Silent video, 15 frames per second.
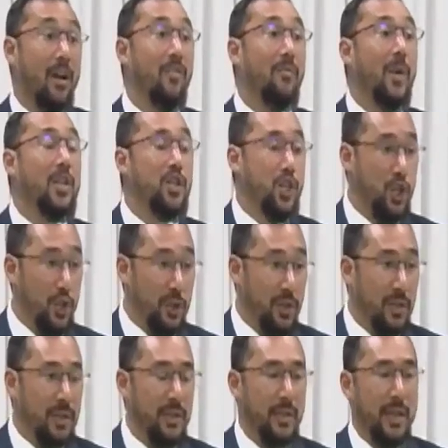was pleased with
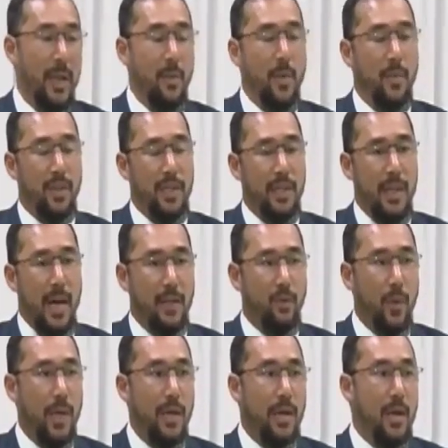this news,
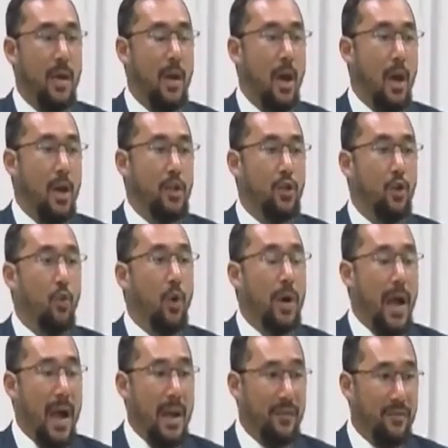while De Novo's
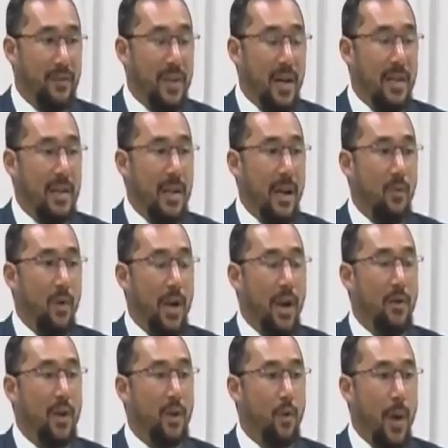managing director, Brian